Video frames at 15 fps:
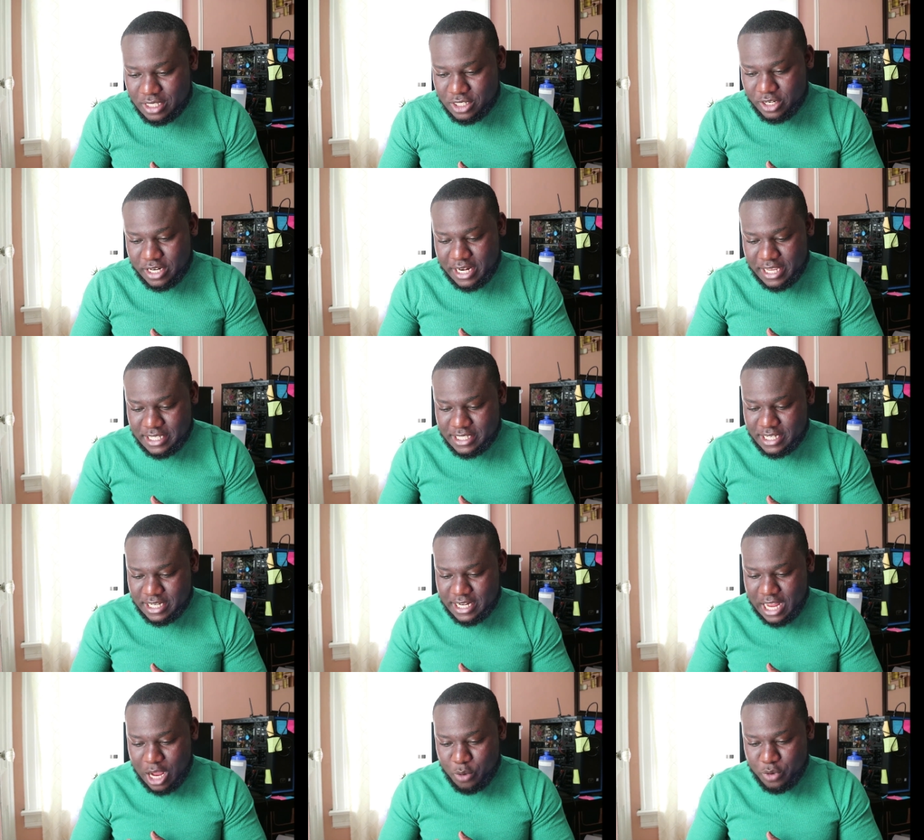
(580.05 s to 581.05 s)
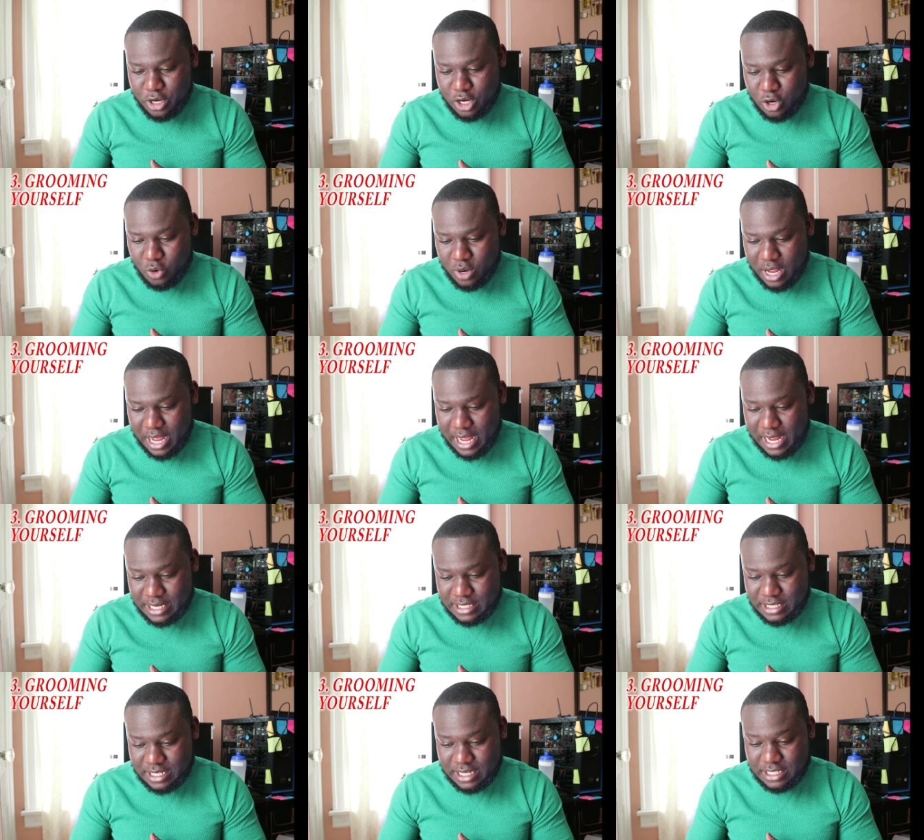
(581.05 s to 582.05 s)
So the next thing that we look
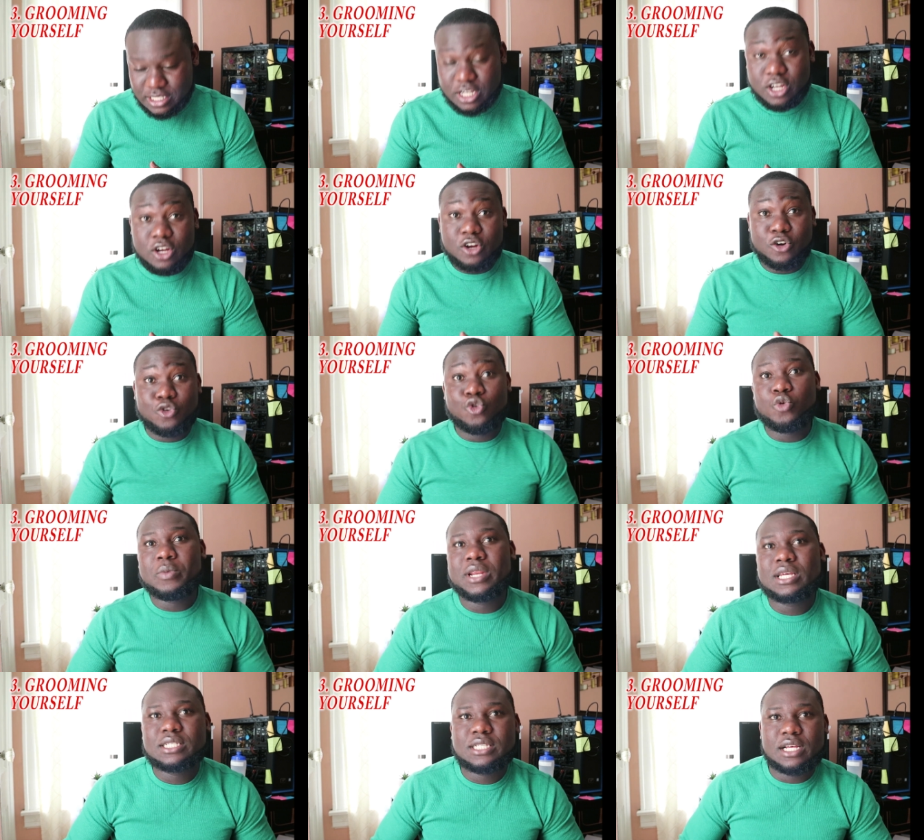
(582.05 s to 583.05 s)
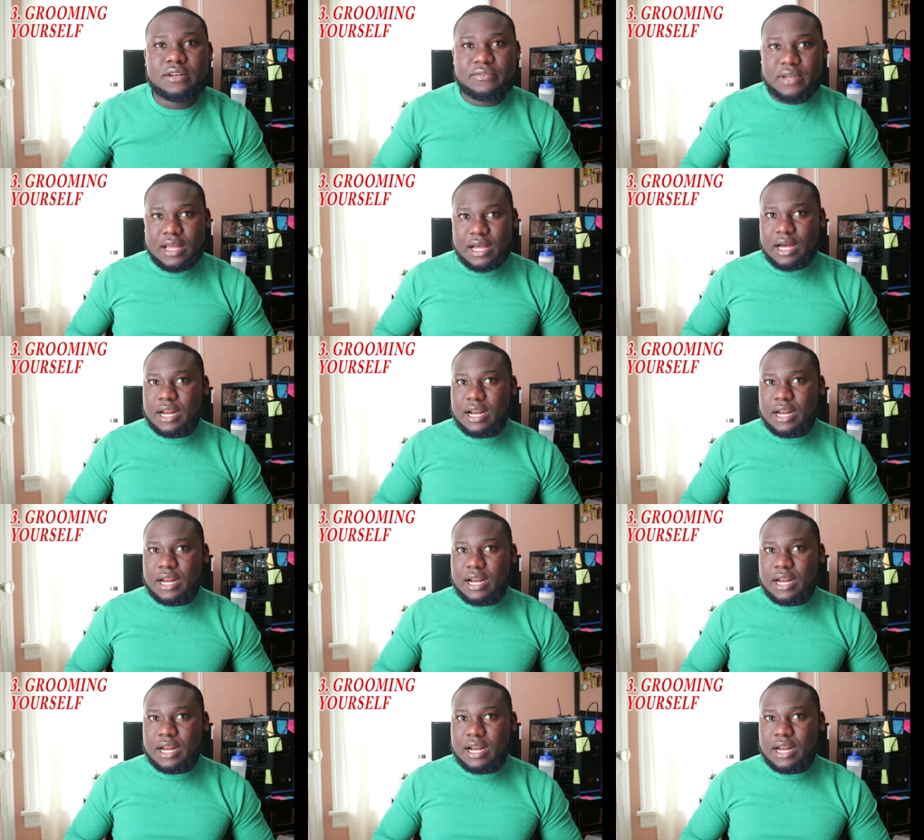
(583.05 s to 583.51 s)
at is grooming yourself.